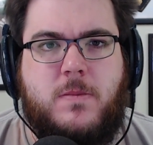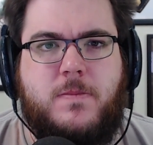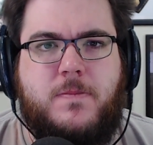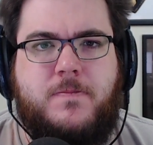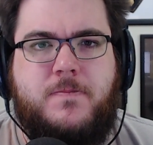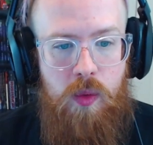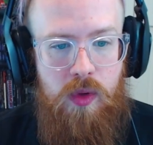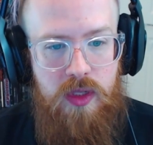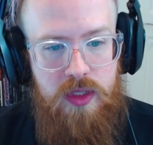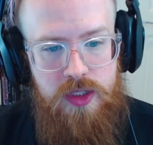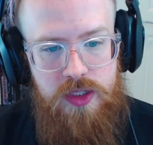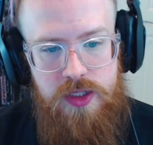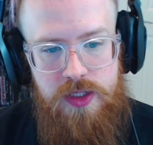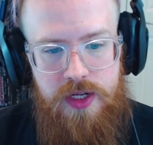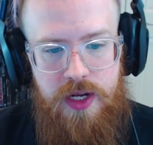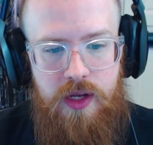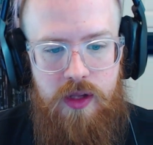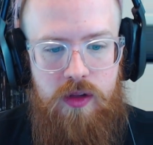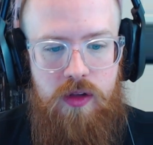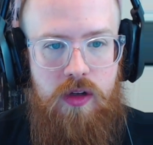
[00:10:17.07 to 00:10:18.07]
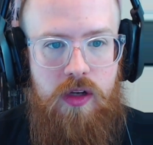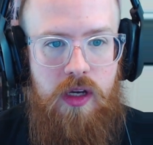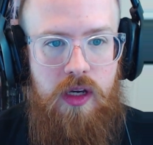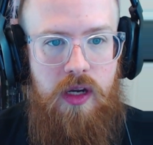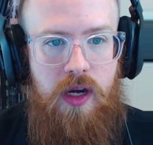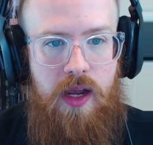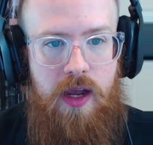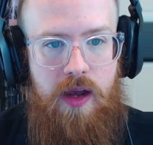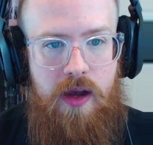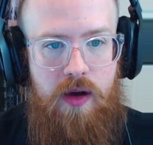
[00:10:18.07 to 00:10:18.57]
Well, let's just take a look at
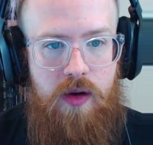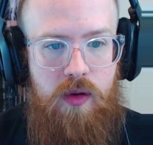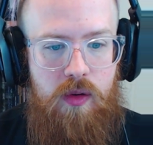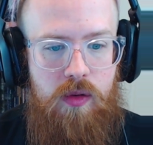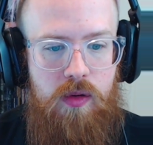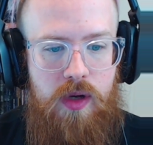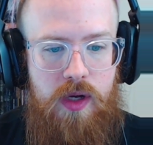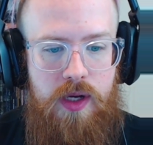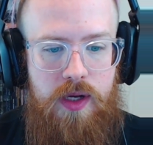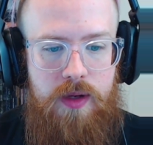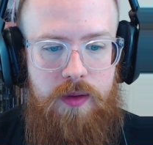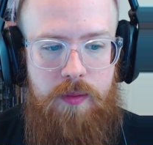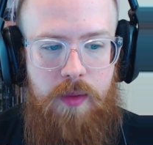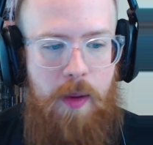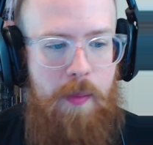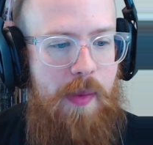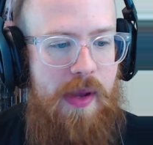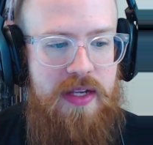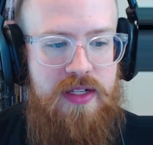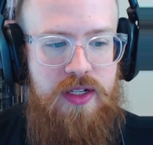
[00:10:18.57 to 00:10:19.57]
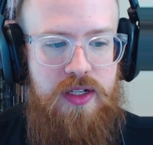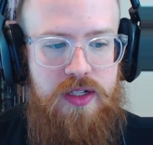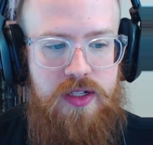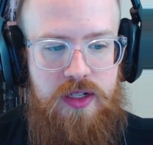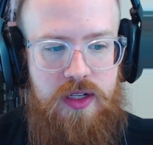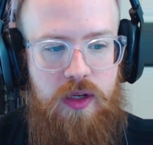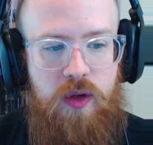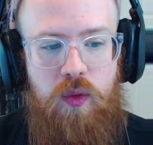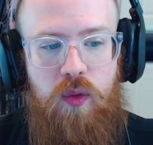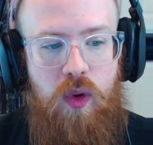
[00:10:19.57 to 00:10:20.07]
how a basic
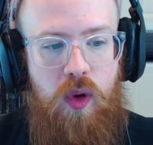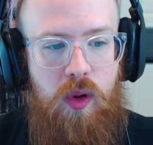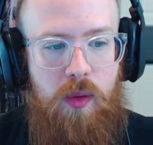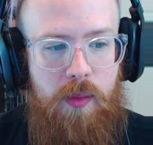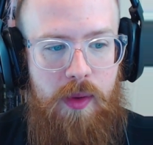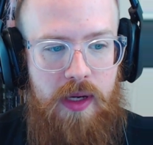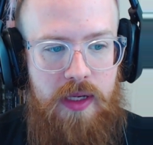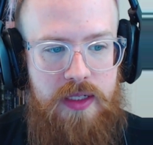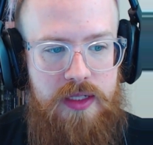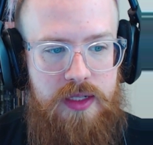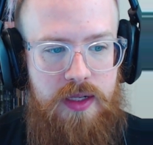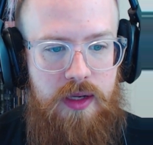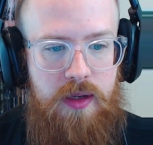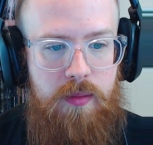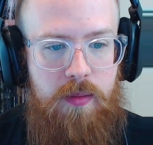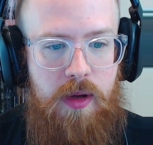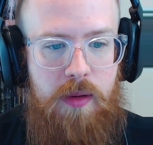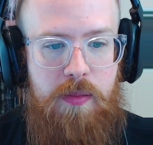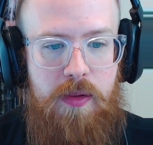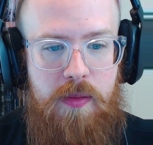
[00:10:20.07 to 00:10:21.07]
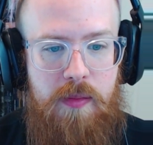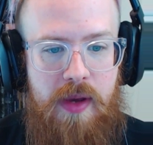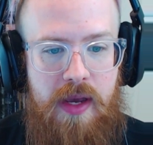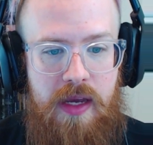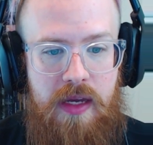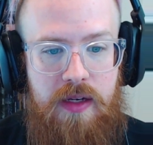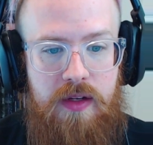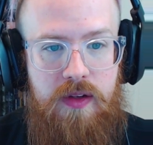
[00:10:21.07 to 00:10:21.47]
skill roll might be made.